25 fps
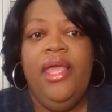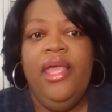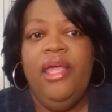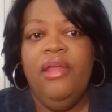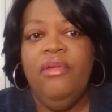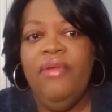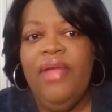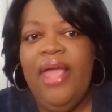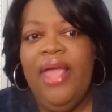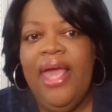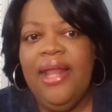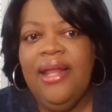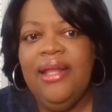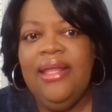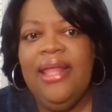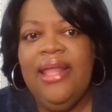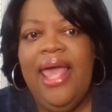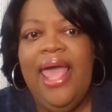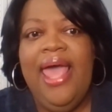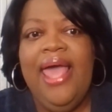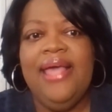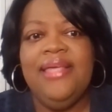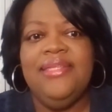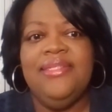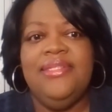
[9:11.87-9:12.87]
Henrietta
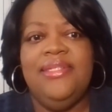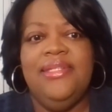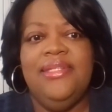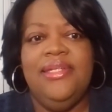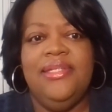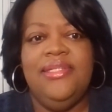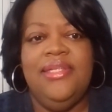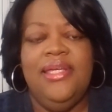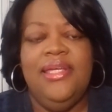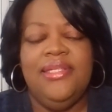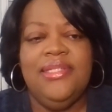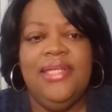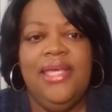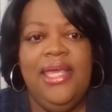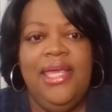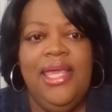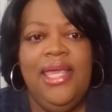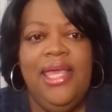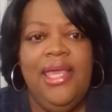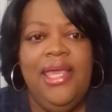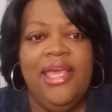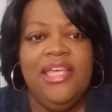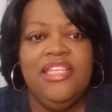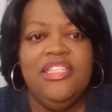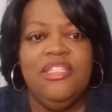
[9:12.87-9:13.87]
Lacks and the
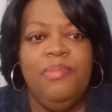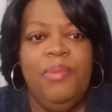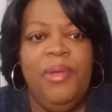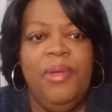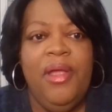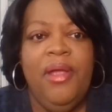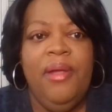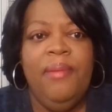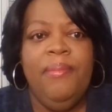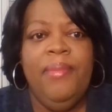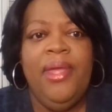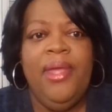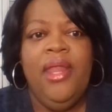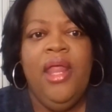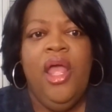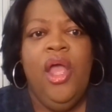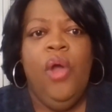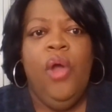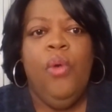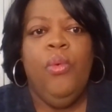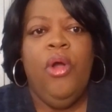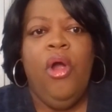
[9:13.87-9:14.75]
Tuskegee experiment.